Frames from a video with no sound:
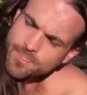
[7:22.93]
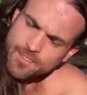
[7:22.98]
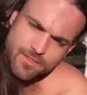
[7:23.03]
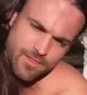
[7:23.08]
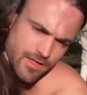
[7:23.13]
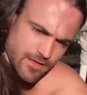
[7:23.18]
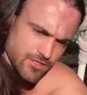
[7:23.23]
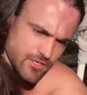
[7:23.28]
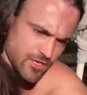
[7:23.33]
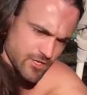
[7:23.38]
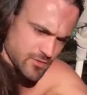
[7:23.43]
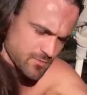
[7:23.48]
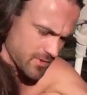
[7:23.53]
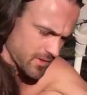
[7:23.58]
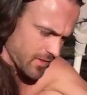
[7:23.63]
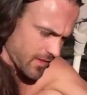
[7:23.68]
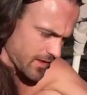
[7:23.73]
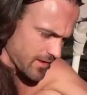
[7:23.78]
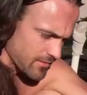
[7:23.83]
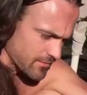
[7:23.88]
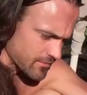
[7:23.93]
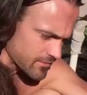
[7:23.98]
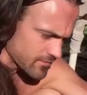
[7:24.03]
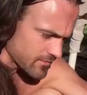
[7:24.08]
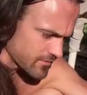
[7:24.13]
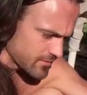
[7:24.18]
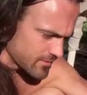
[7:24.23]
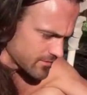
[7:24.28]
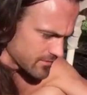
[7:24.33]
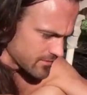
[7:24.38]
that changed my life
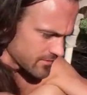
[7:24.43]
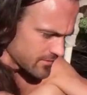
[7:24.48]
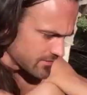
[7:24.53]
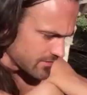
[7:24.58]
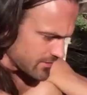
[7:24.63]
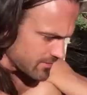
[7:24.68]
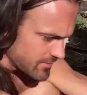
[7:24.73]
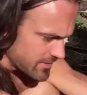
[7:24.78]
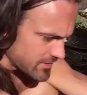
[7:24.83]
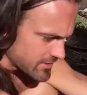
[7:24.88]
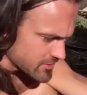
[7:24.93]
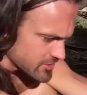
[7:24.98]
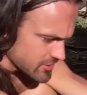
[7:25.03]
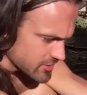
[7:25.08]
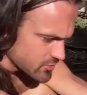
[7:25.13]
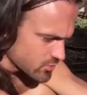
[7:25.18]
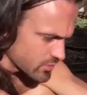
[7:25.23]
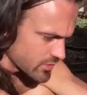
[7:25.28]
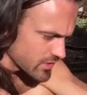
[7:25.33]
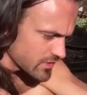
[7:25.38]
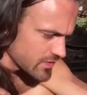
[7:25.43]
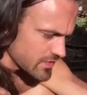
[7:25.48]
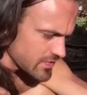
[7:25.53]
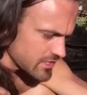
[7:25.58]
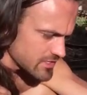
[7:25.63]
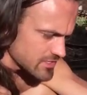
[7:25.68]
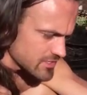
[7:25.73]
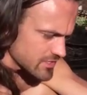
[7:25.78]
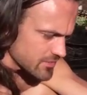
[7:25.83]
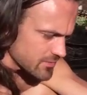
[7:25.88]
i mean it's just really
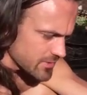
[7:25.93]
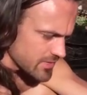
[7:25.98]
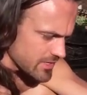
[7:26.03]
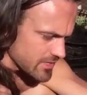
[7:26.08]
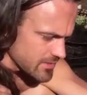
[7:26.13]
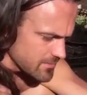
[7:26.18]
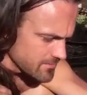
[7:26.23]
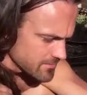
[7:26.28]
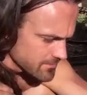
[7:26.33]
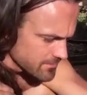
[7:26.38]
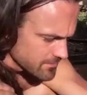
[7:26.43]
easy to read